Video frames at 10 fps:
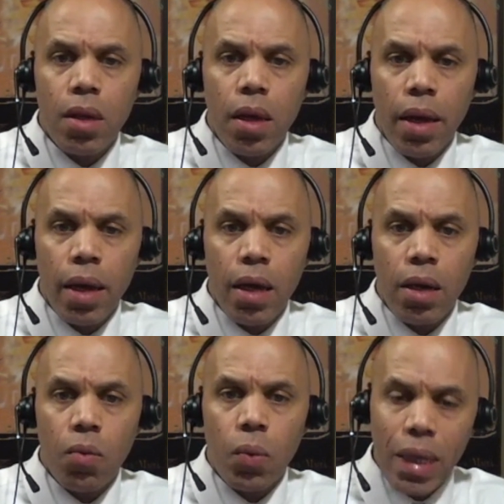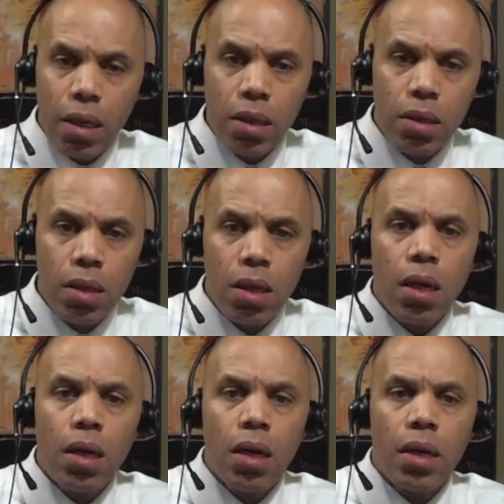and we can
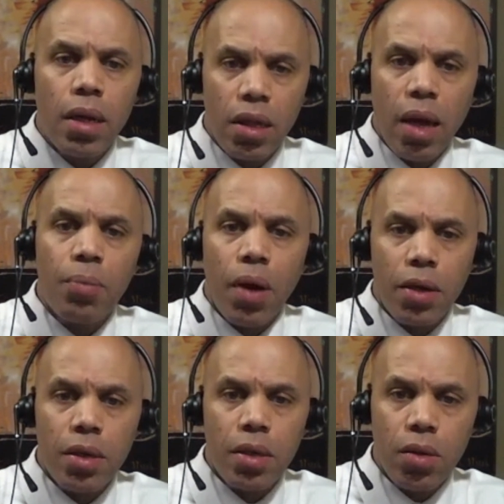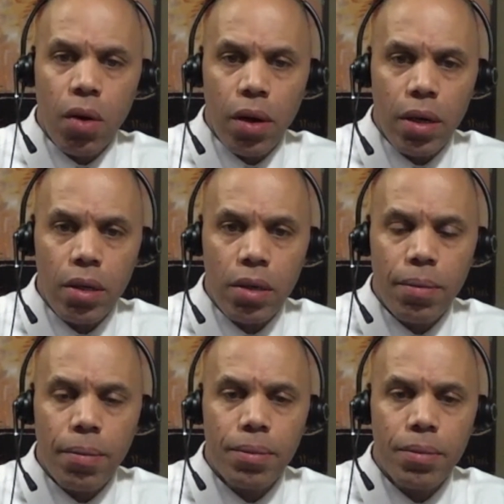get that process started.
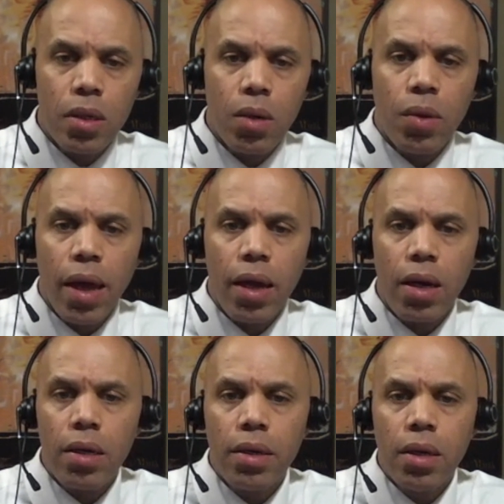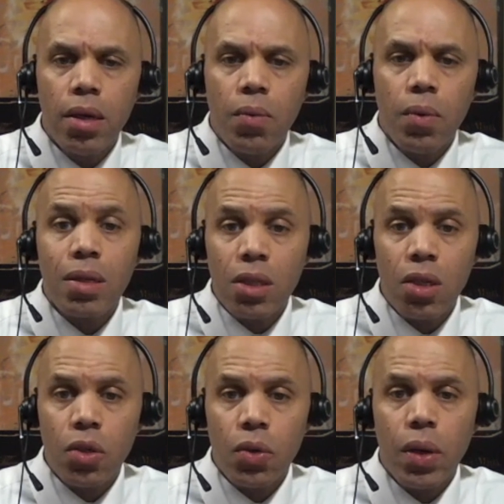So, with that, we'll
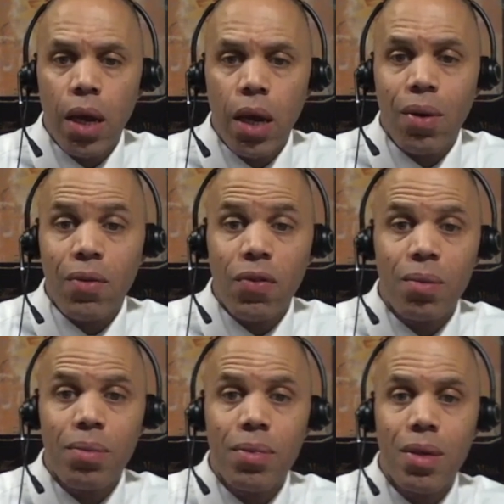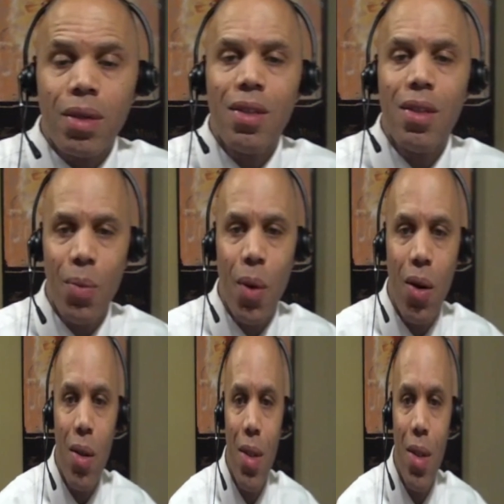continue hearing from Jamal.